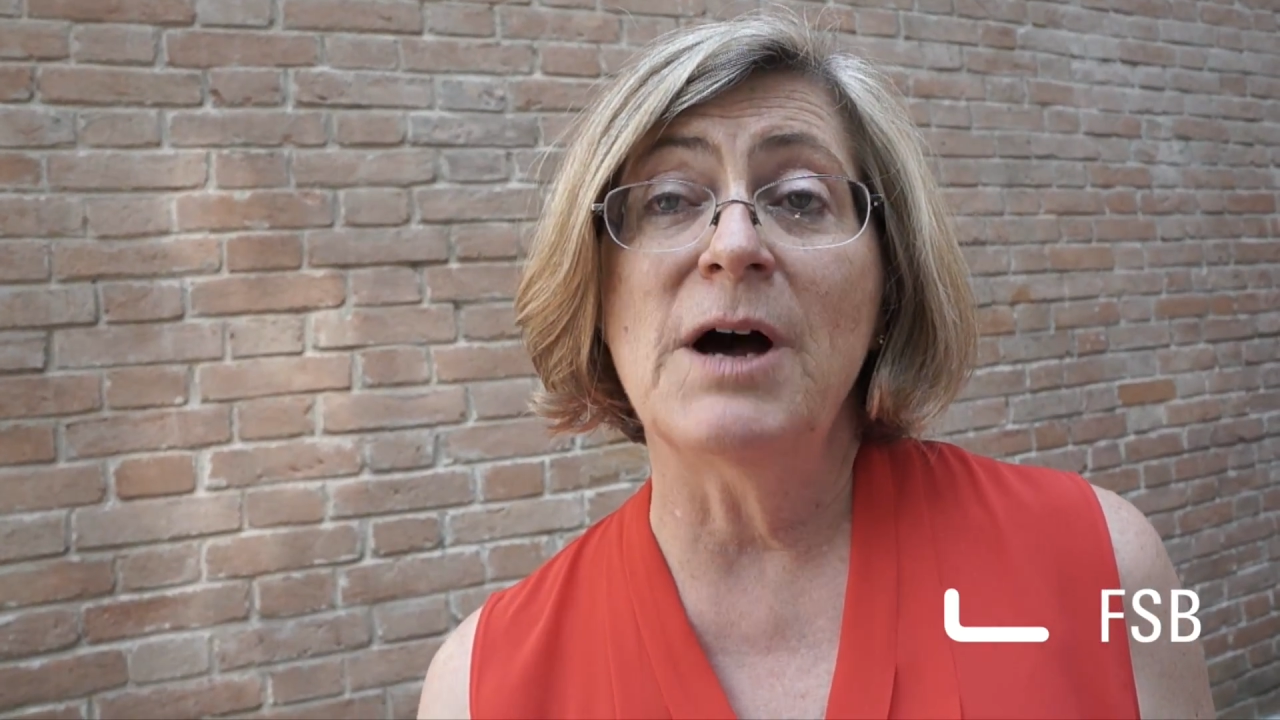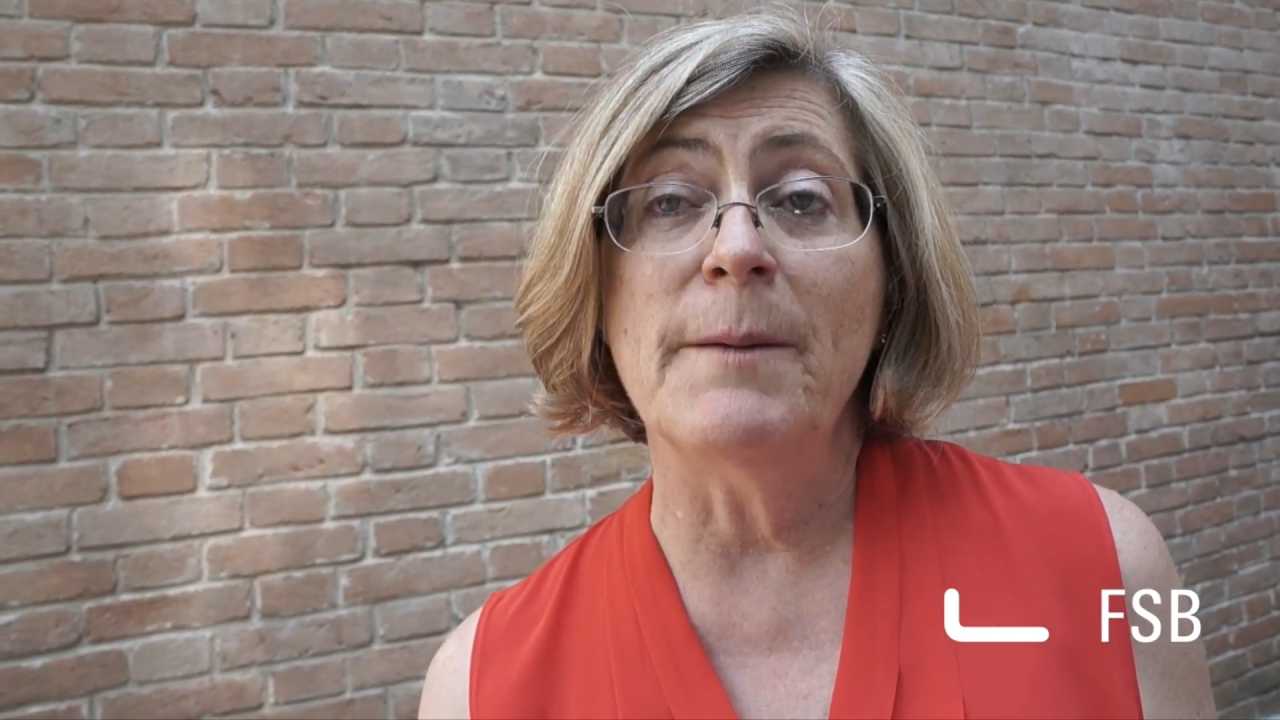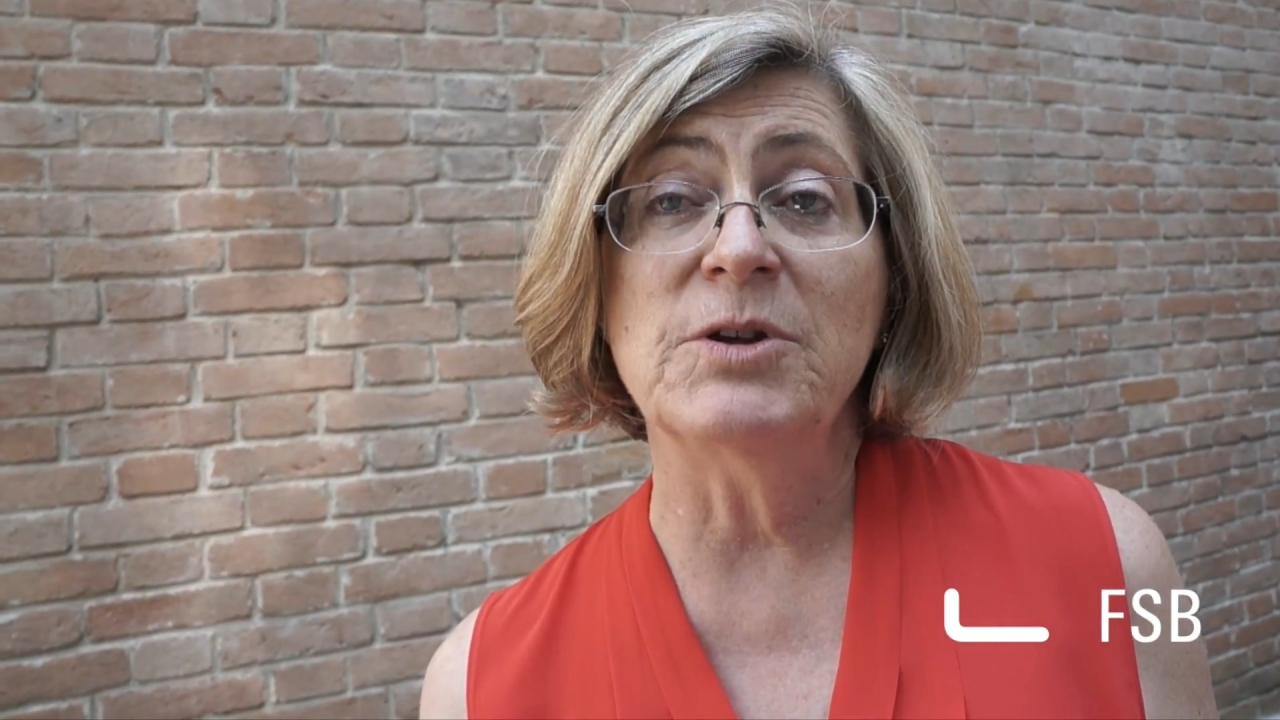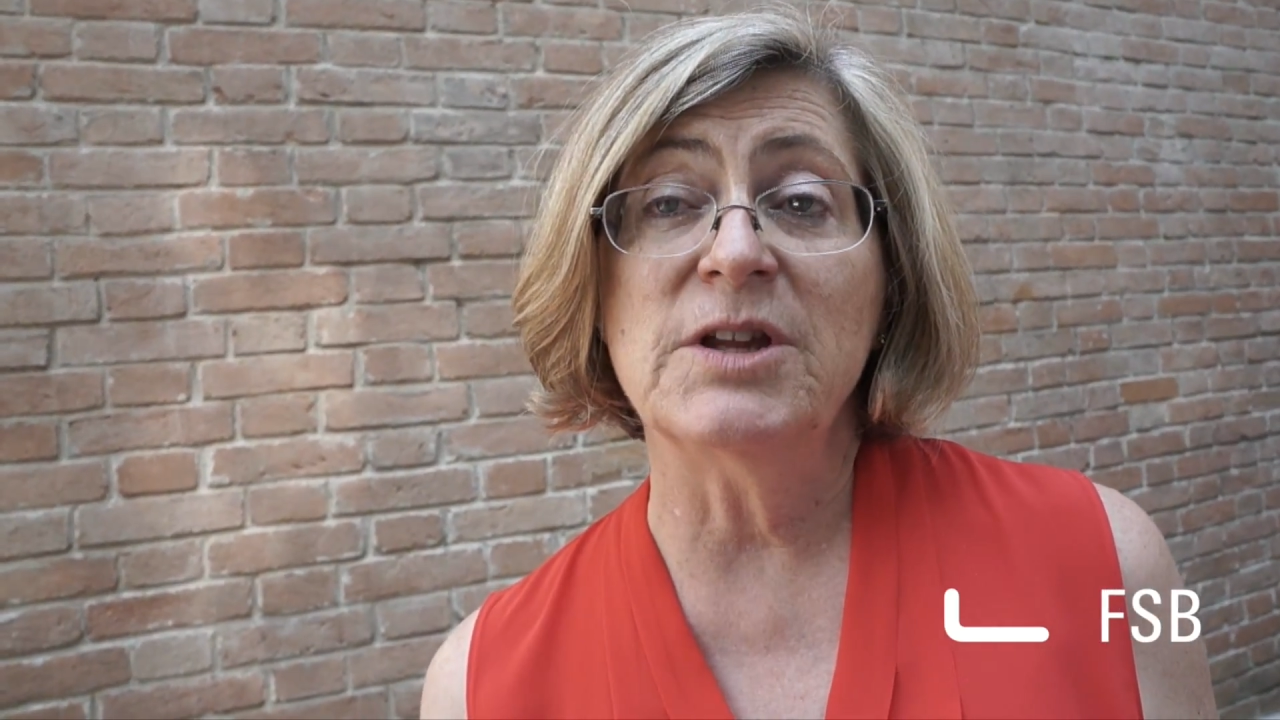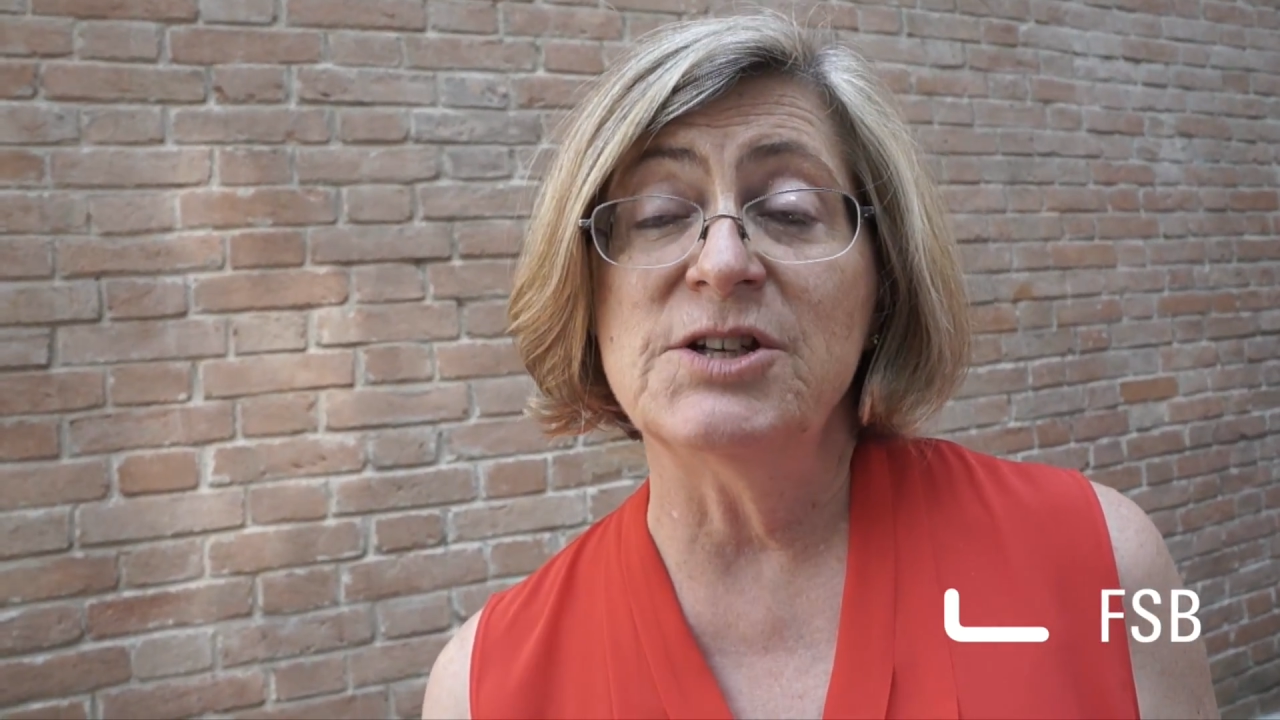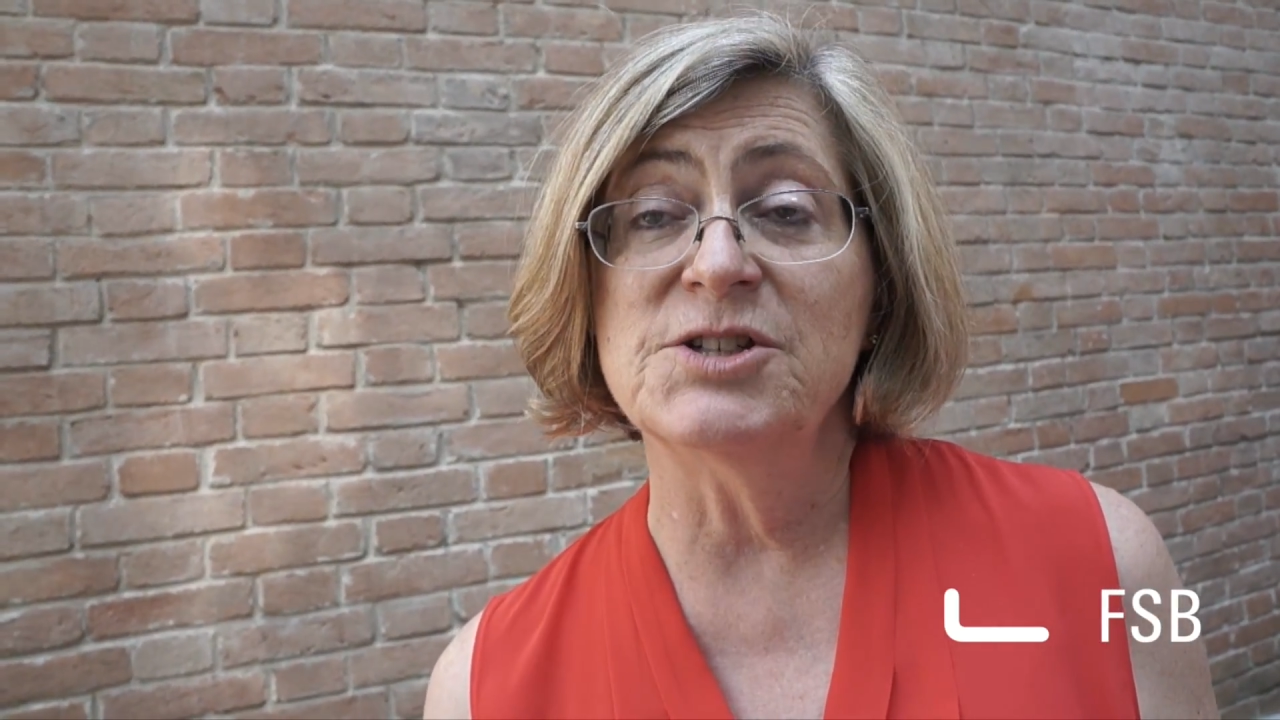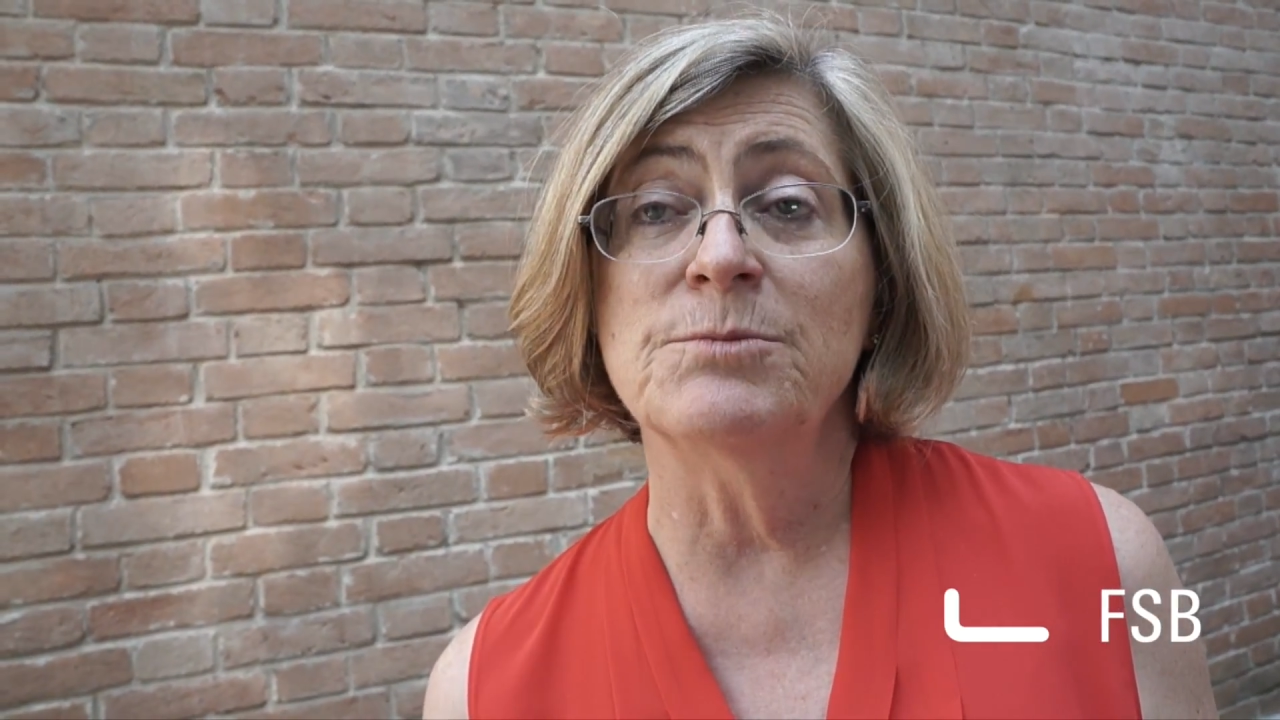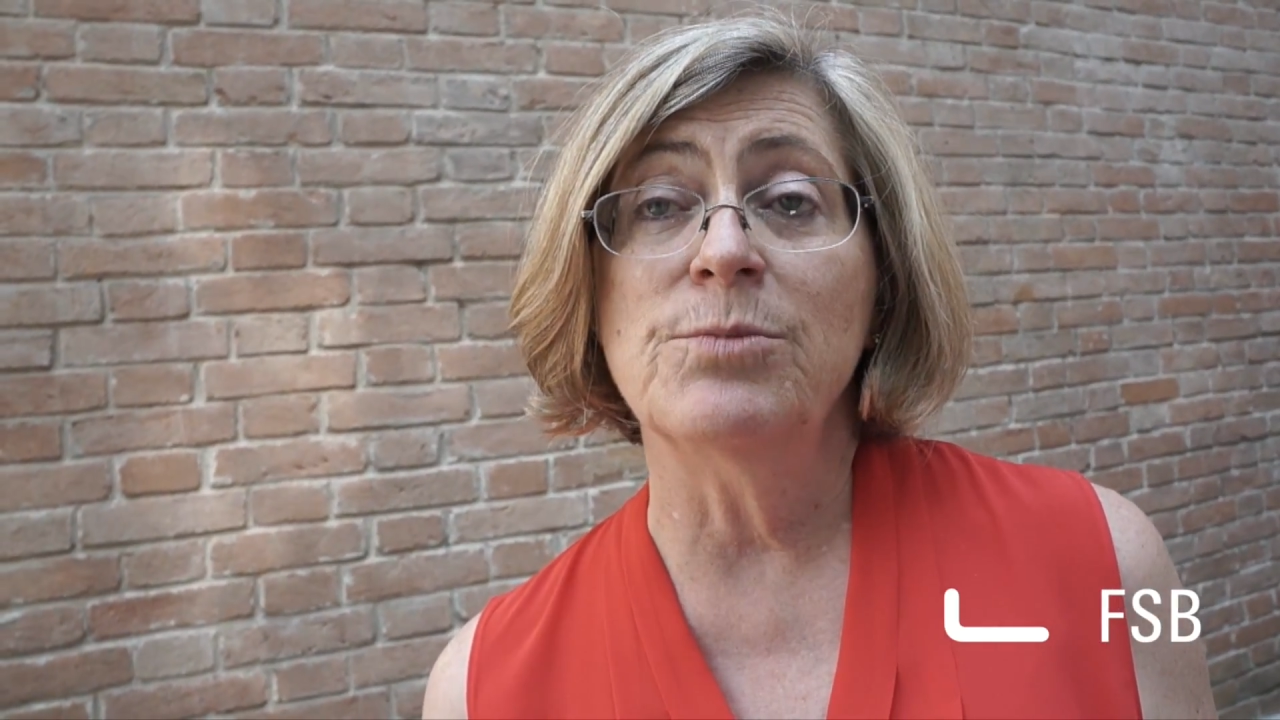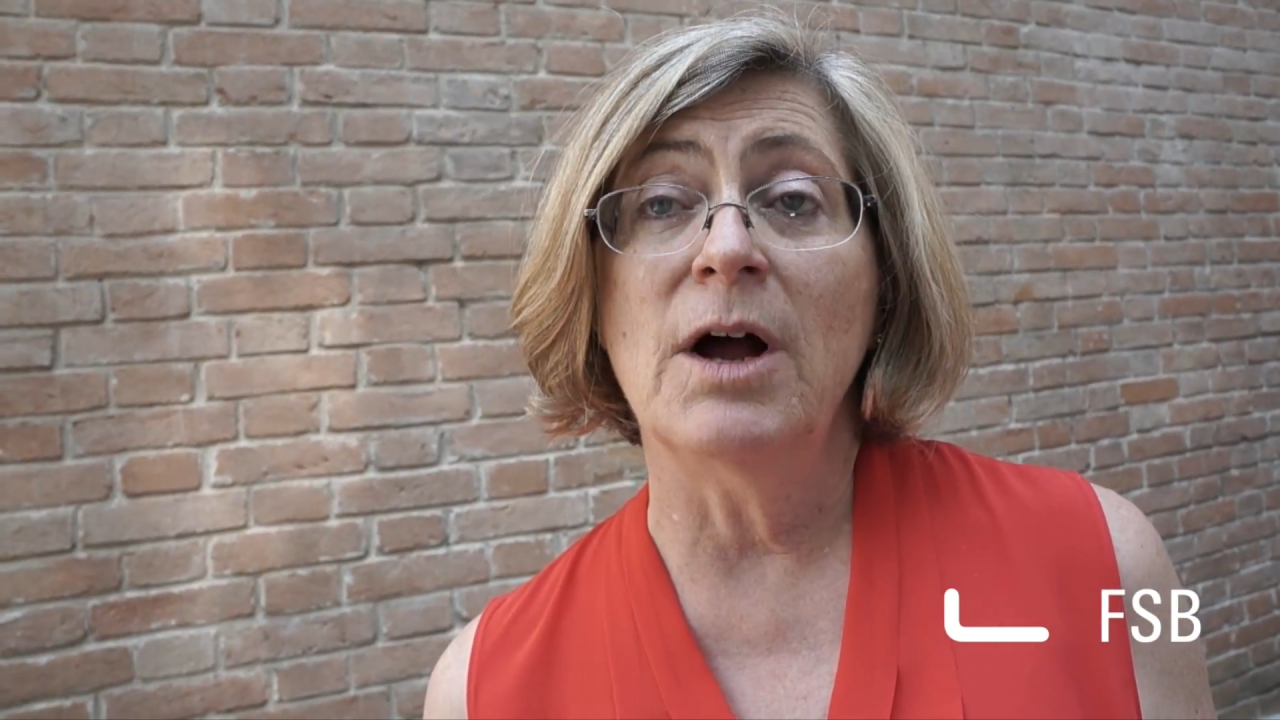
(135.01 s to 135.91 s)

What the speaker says: population